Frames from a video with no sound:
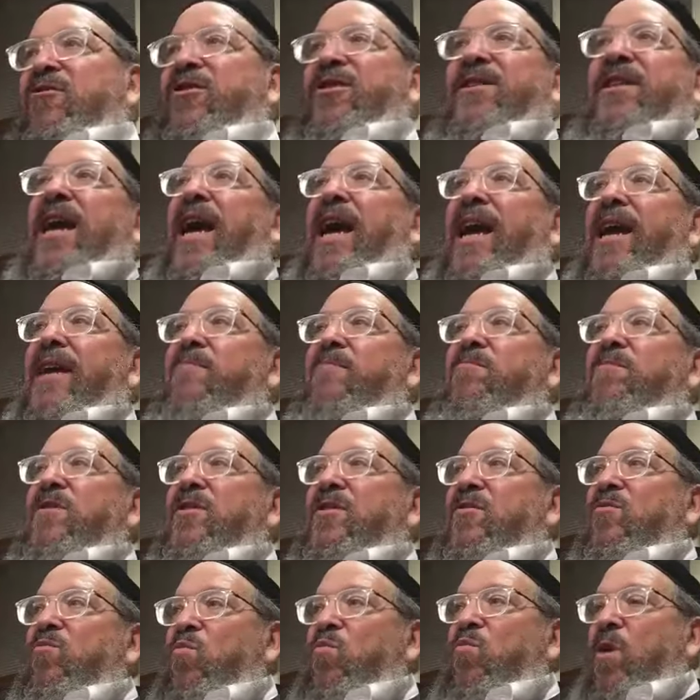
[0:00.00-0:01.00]
there's
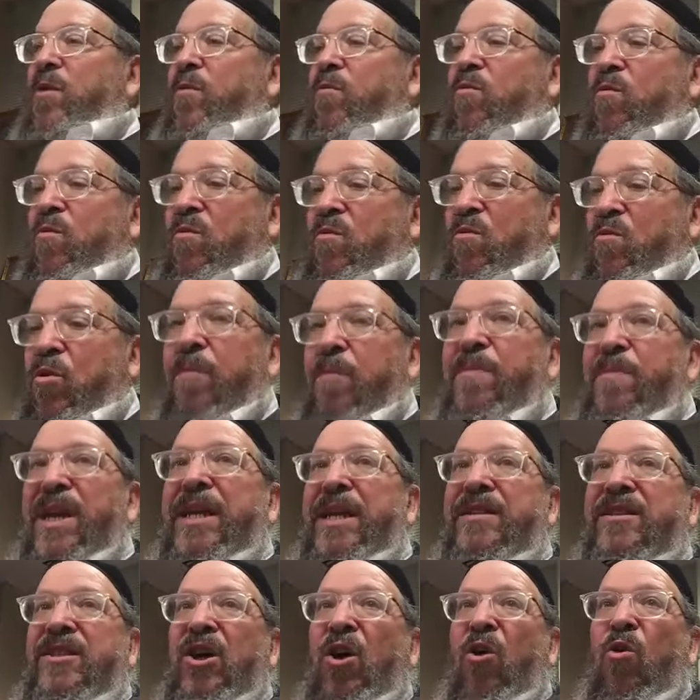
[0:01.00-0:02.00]
times when we're
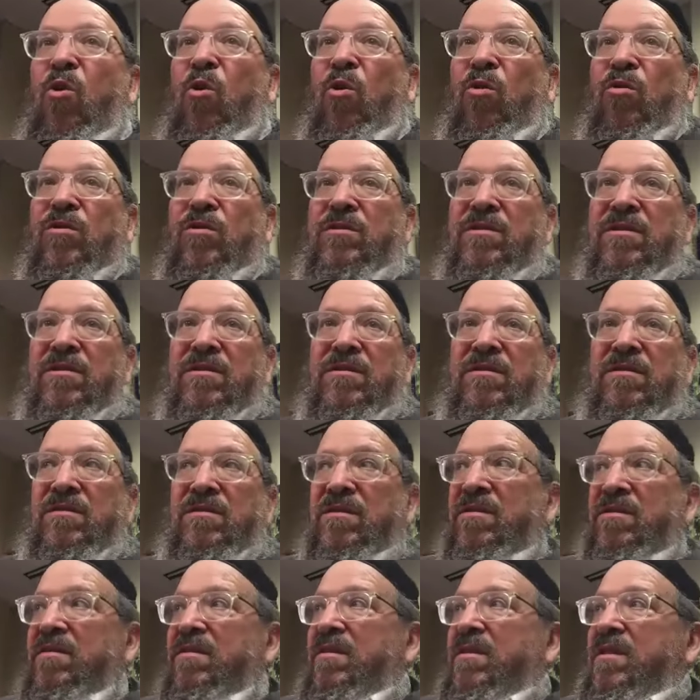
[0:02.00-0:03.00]
being told
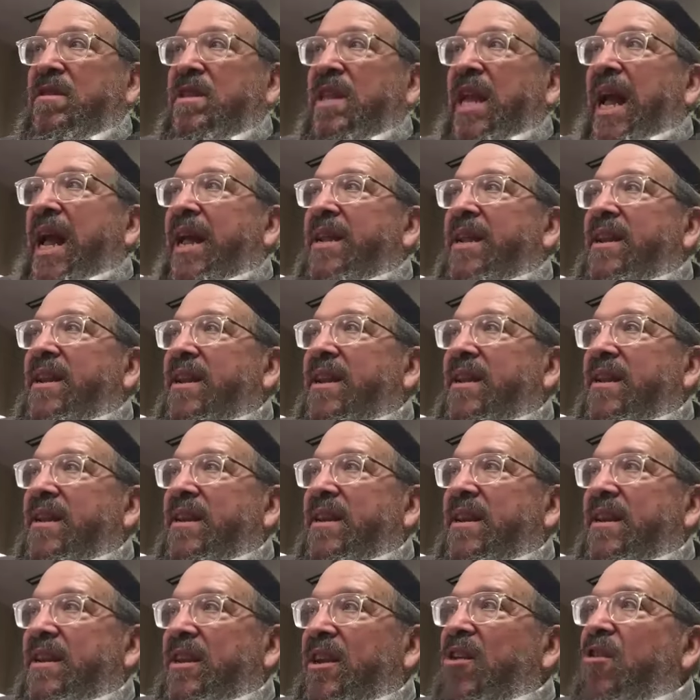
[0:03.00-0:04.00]
that
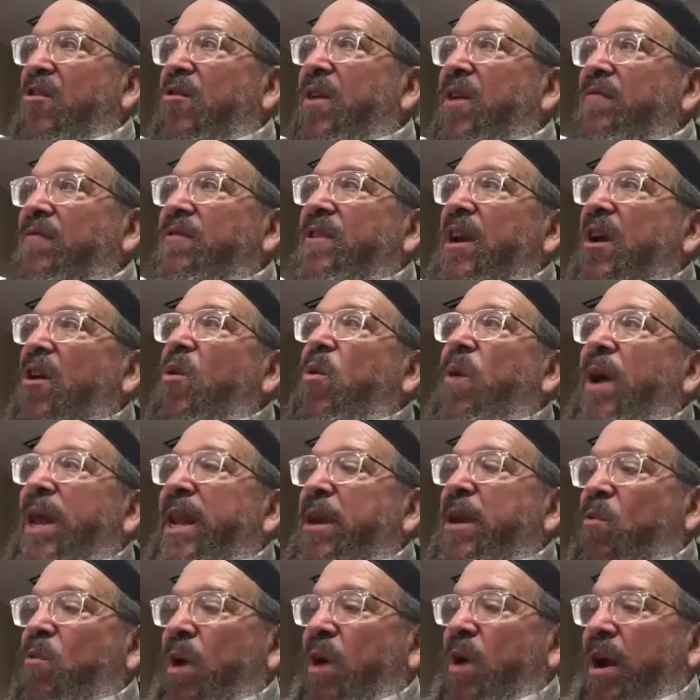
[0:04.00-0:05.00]
you don't have to go
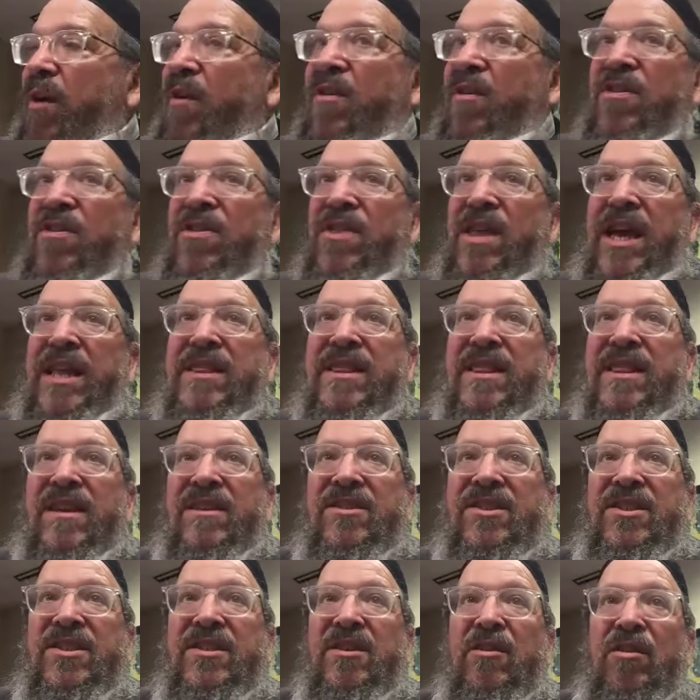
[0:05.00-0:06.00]
anywhere, that
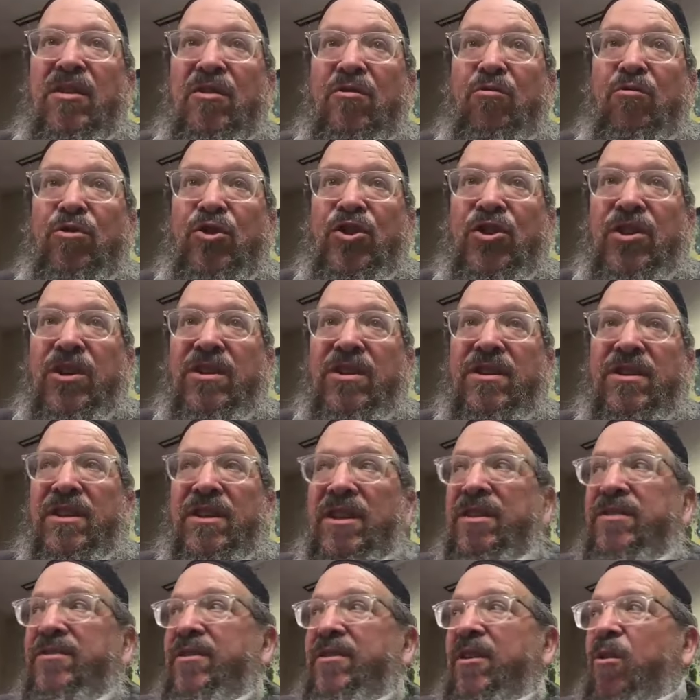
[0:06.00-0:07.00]
the solution
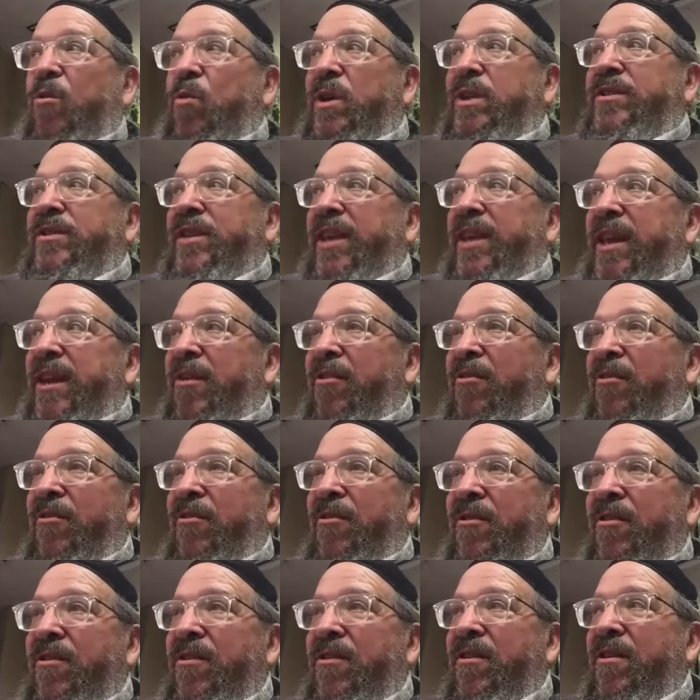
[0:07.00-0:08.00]
is always
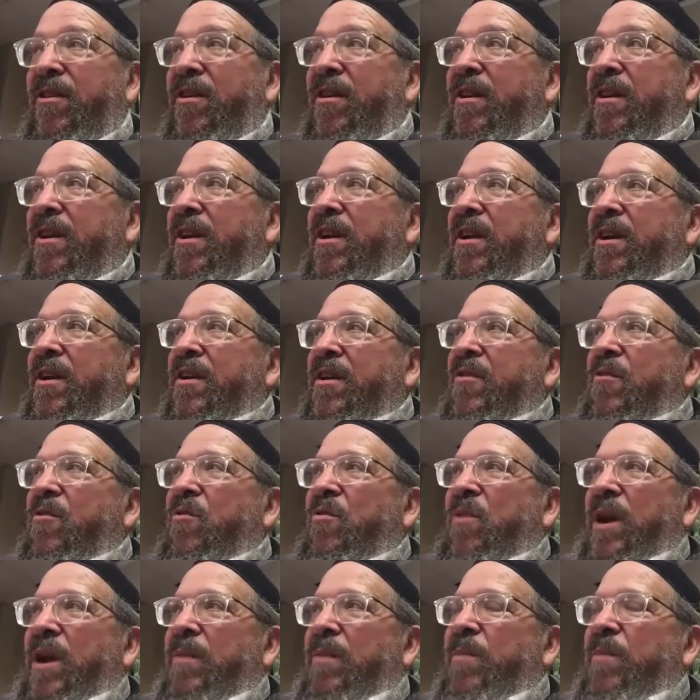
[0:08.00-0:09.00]
here.
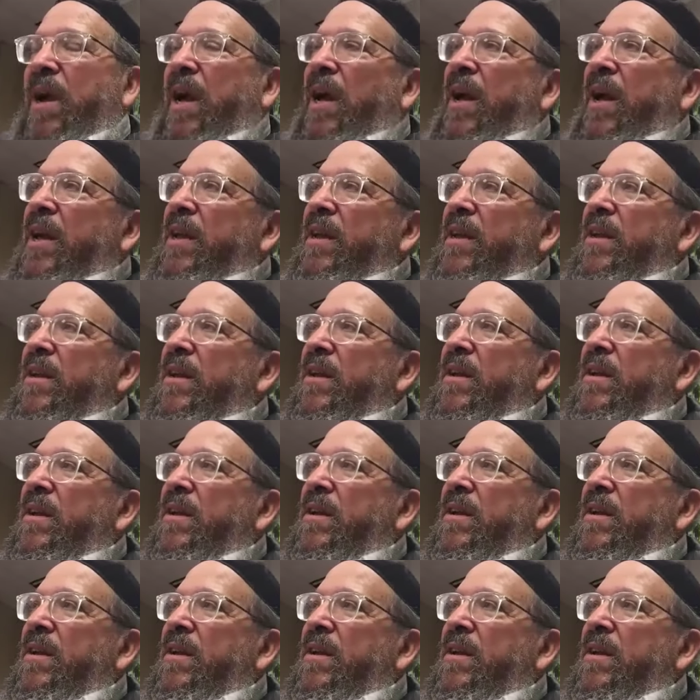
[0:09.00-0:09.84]
Rebbetzin